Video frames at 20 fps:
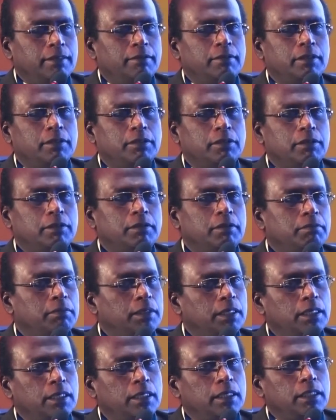
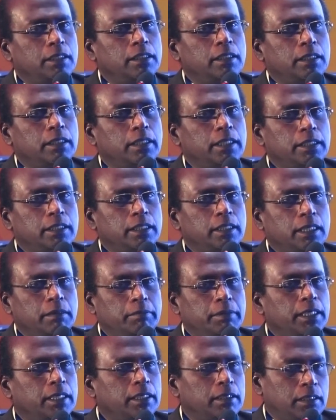In the recent
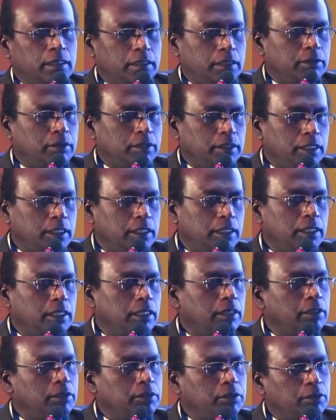American Heart Association, they
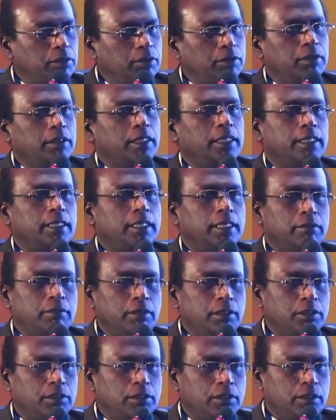are also under
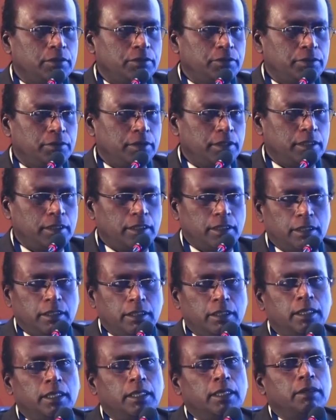evaluation of
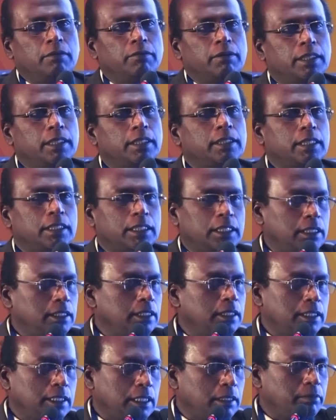whether such
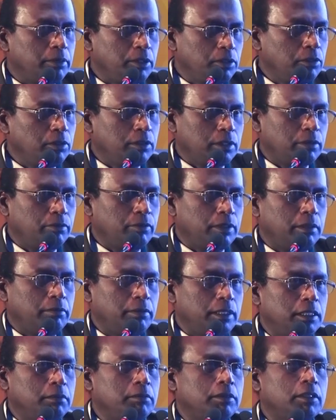agents can be used for the
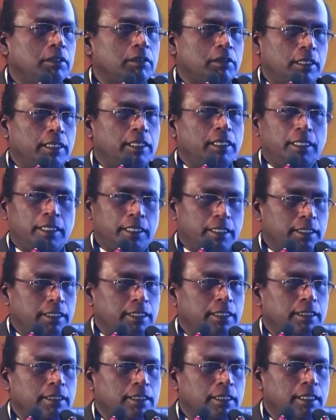management of chronic heart
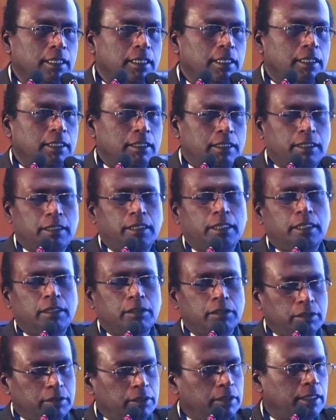disease. So that
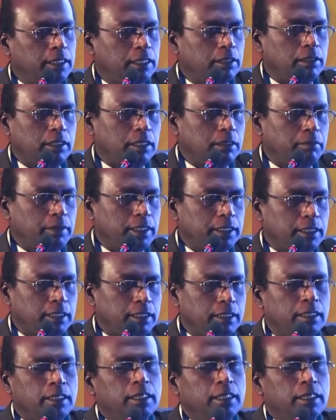is also under contemplation.